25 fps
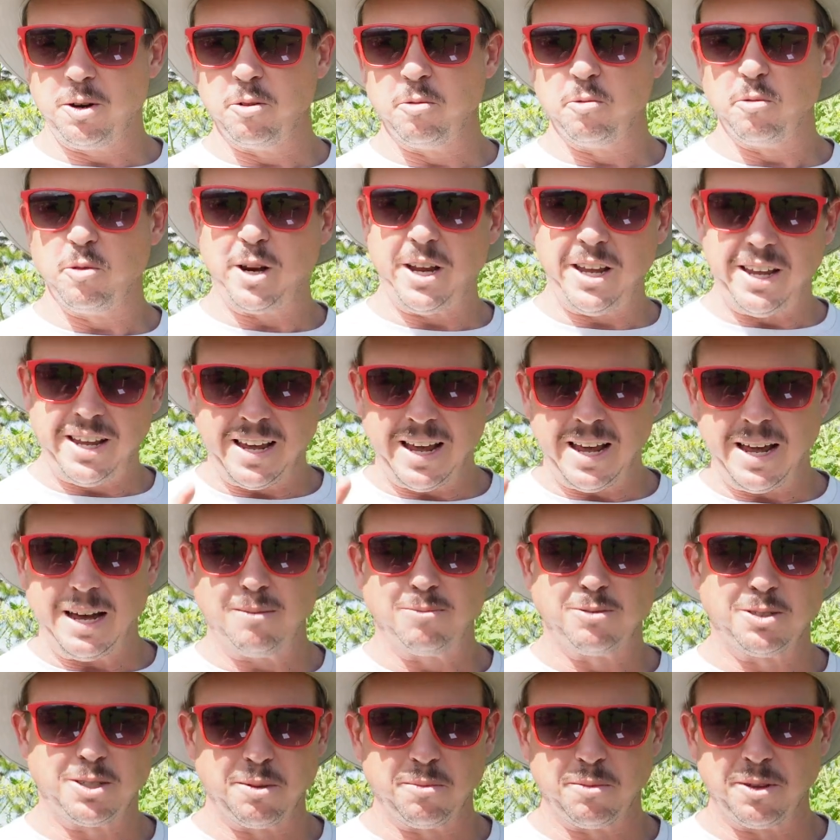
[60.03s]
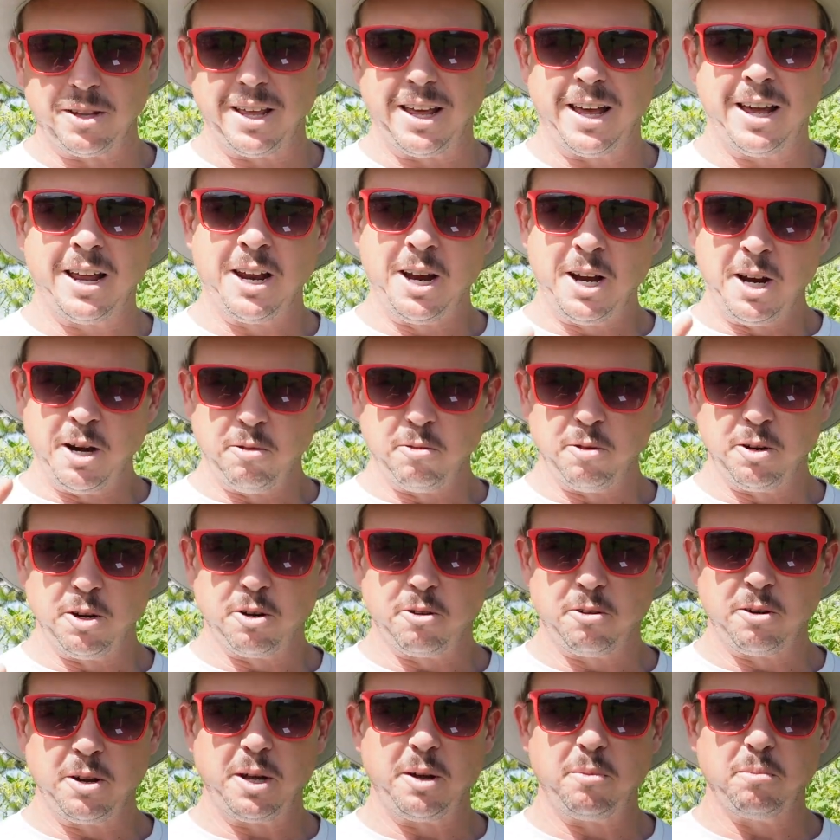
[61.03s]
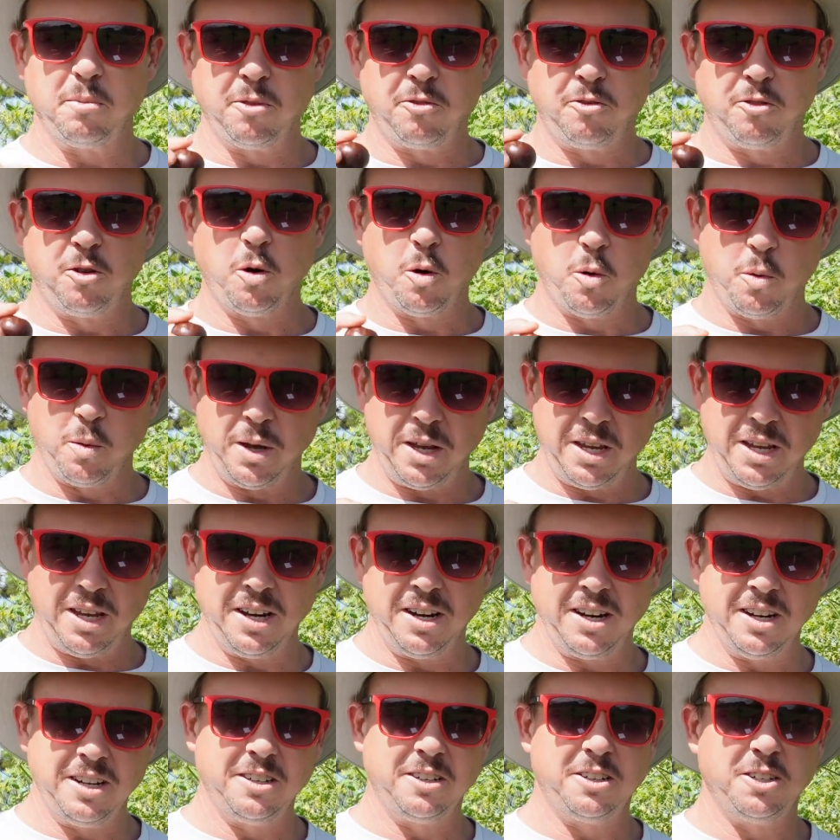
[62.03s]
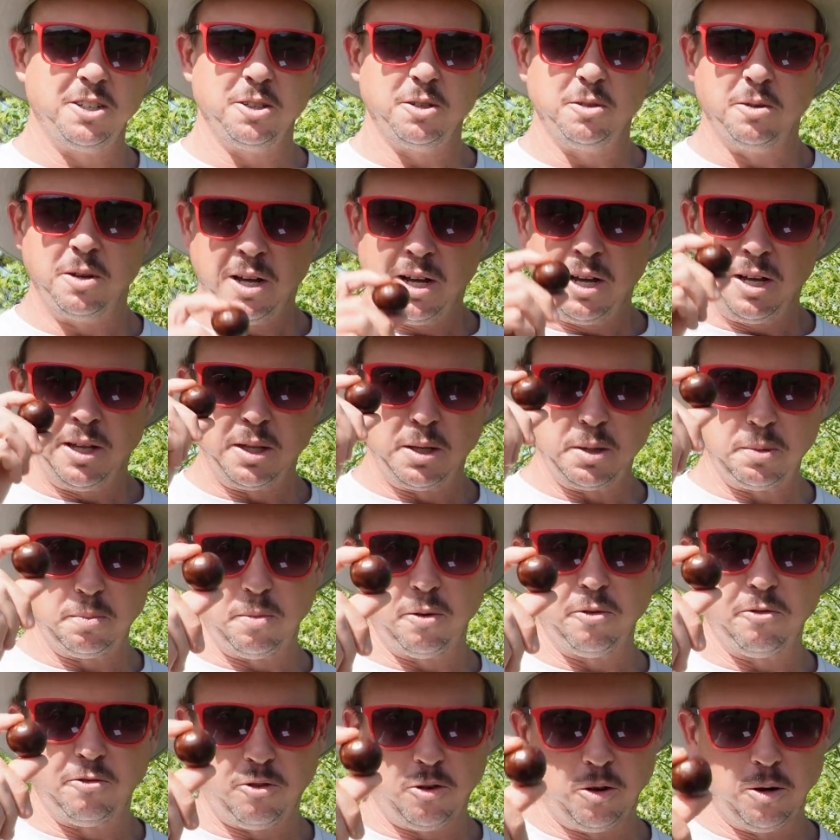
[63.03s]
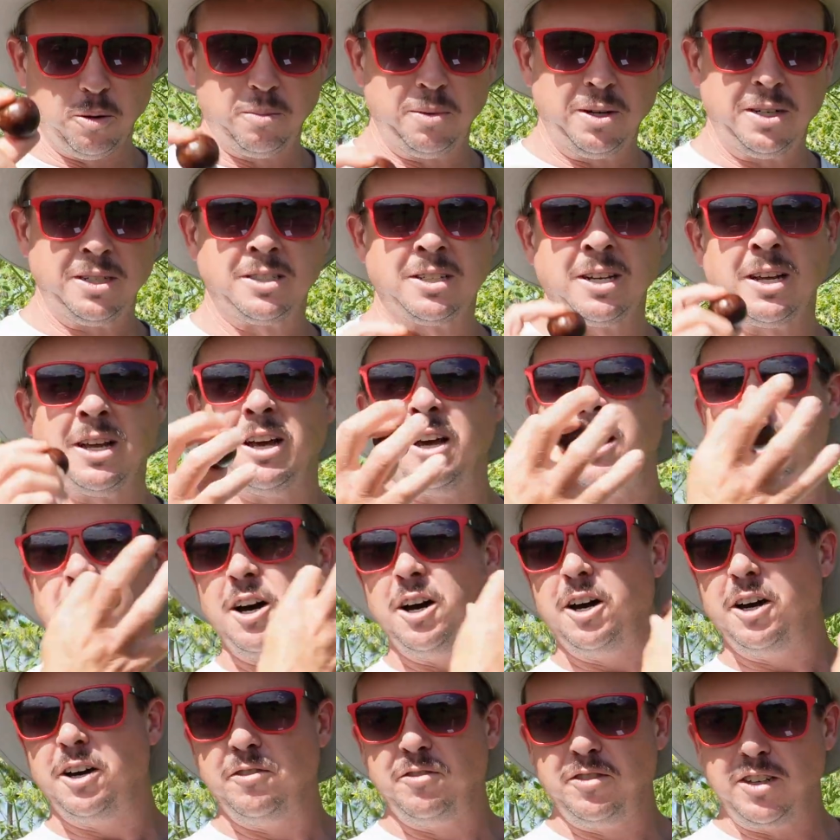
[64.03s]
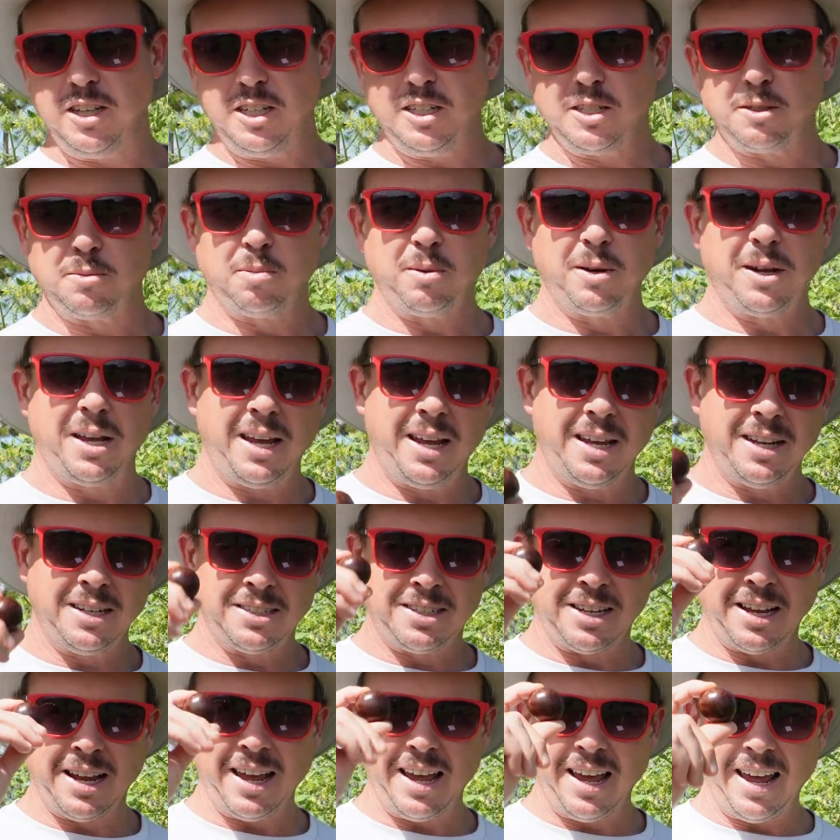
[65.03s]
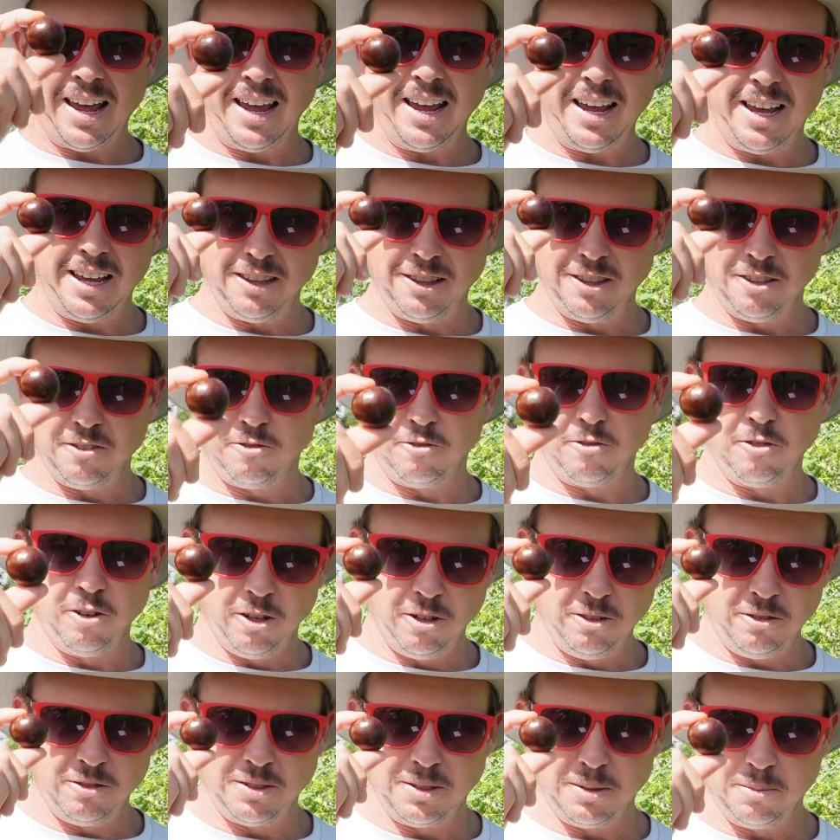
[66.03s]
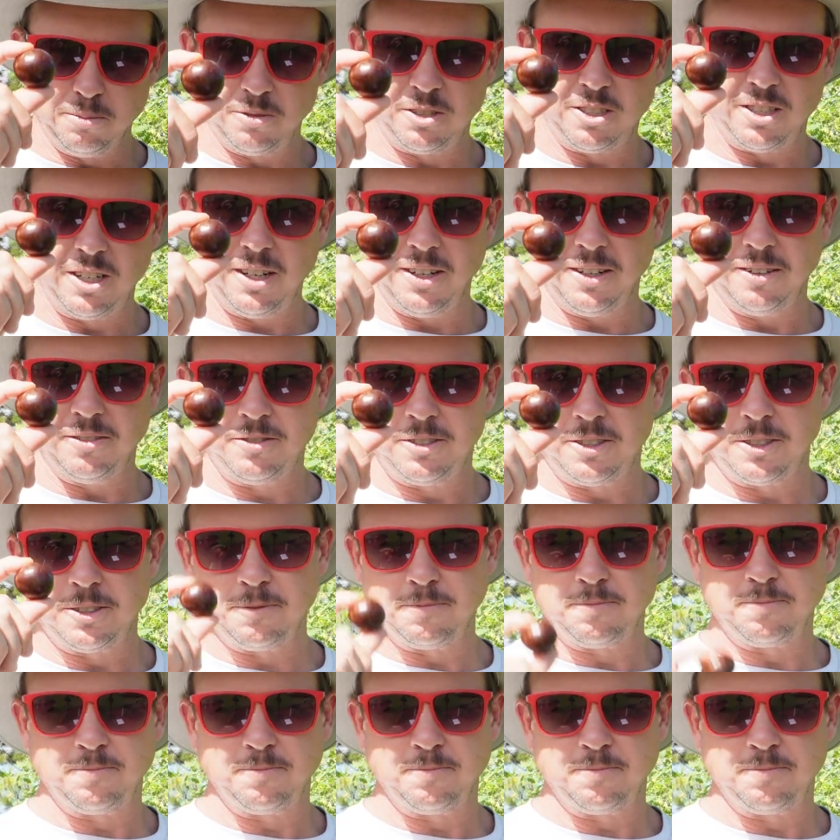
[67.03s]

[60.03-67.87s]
to recap some of that real quick before we get into the performance of these plants and the fruits themselves.